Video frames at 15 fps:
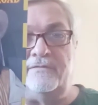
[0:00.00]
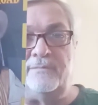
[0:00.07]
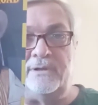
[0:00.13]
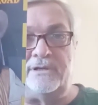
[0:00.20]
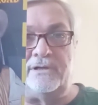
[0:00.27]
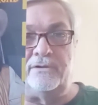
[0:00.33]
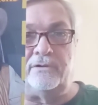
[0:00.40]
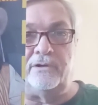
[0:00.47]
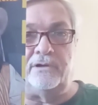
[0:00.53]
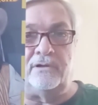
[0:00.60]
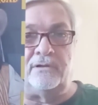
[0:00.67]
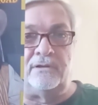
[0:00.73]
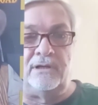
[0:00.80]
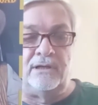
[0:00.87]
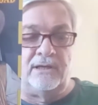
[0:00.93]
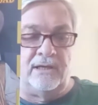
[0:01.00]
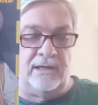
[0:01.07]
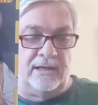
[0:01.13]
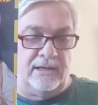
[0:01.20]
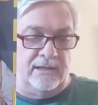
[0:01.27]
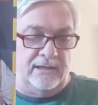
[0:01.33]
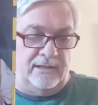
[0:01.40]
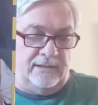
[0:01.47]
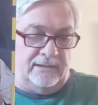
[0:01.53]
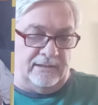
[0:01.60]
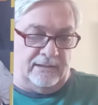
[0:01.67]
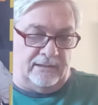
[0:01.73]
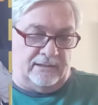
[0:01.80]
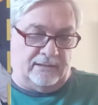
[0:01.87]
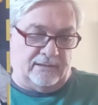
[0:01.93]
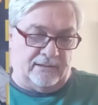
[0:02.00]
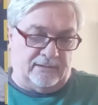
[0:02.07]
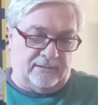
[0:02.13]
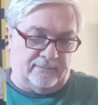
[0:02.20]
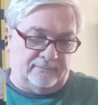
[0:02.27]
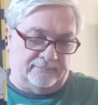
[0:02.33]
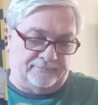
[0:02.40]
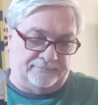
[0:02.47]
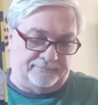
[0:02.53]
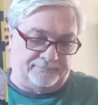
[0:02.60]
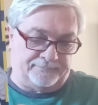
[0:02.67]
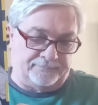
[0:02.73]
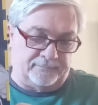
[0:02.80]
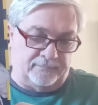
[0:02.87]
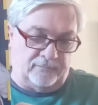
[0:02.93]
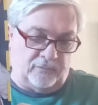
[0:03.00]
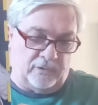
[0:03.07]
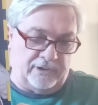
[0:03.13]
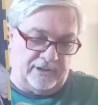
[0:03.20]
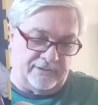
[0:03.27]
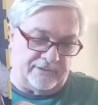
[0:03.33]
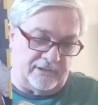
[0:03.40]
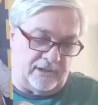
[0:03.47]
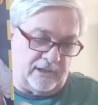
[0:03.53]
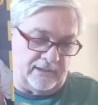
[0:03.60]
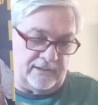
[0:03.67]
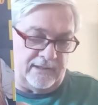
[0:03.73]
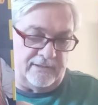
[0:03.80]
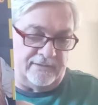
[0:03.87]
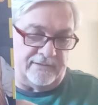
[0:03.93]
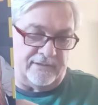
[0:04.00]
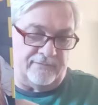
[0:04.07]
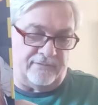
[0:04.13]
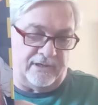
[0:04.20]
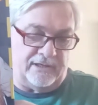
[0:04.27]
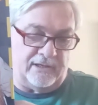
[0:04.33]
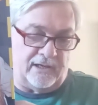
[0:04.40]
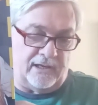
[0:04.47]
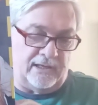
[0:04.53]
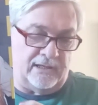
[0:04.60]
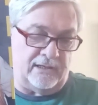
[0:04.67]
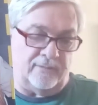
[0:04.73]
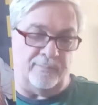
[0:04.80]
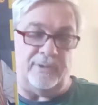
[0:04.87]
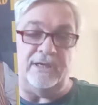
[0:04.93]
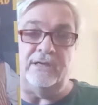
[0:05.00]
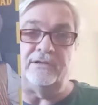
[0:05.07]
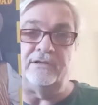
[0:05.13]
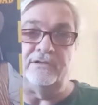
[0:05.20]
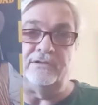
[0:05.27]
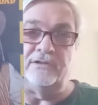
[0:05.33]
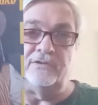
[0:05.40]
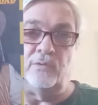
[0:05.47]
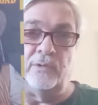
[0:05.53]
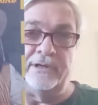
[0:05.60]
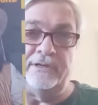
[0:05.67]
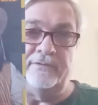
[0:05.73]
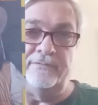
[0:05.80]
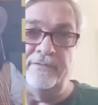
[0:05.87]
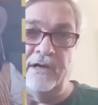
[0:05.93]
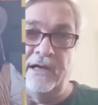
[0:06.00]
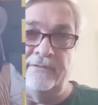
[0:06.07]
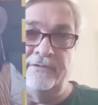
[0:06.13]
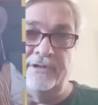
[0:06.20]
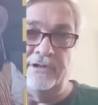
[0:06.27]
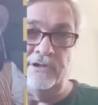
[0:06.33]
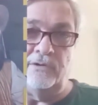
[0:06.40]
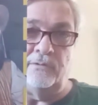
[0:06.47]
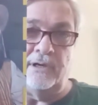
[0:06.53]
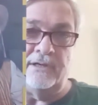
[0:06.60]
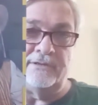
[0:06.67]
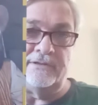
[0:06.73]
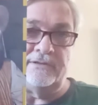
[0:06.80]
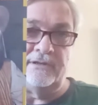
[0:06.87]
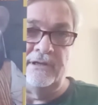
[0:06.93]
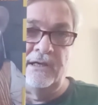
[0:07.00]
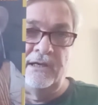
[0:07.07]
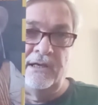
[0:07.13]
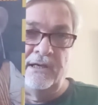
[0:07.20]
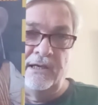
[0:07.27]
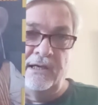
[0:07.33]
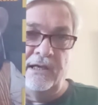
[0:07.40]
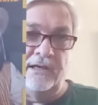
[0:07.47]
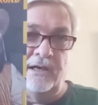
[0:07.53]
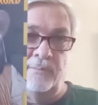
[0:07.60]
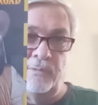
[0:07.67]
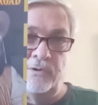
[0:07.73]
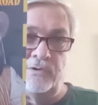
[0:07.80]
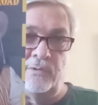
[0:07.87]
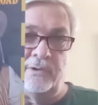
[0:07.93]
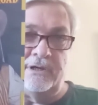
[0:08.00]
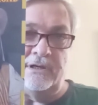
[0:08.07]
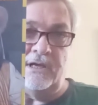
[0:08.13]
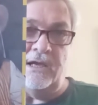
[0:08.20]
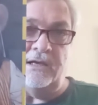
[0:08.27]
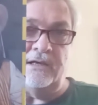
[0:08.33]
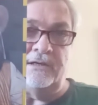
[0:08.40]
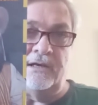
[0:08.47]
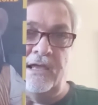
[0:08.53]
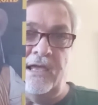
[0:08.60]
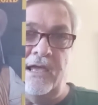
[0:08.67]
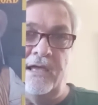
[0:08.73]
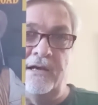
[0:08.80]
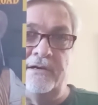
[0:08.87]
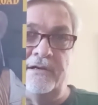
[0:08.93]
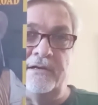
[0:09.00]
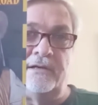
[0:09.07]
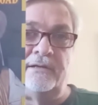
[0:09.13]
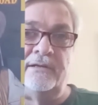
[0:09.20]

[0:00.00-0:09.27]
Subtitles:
material. And released in 1979, it peaked at 25 in the US and number 28 in Canada.